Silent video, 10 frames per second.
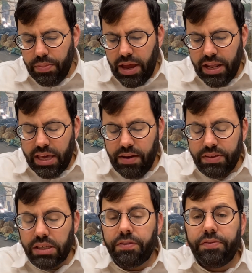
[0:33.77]
and it gives
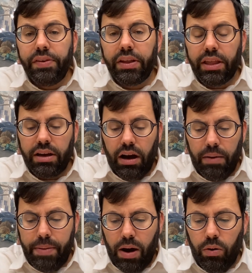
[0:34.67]
us a feeling
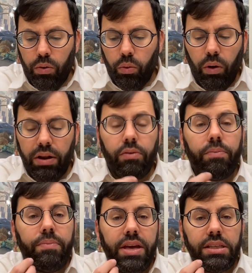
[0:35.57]
about what it
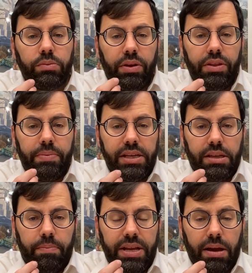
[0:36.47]
means when the Beit
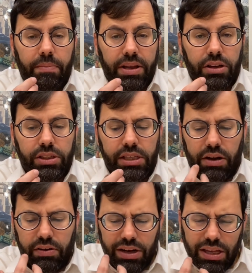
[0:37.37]
HaMikdash is
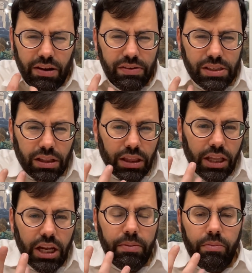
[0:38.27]
here. It could give us a
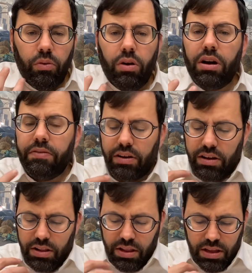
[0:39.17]
little bit more
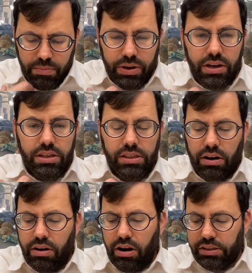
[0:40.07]
of put it into
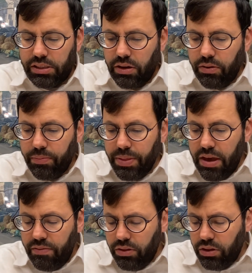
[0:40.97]
our hearts. So
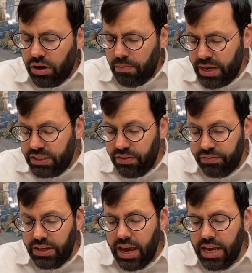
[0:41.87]
if you look on page
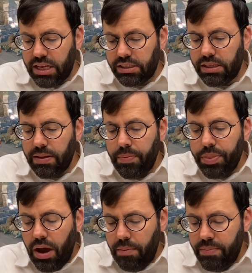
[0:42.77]
58, there's
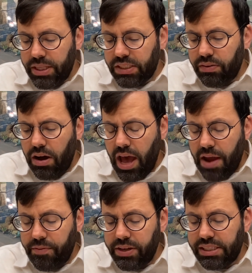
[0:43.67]
a mitzvah
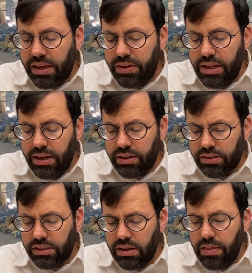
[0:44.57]
every 7
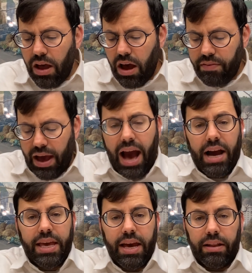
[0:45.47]
years of
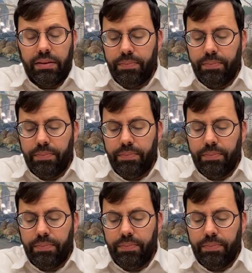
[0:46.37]
Hakel.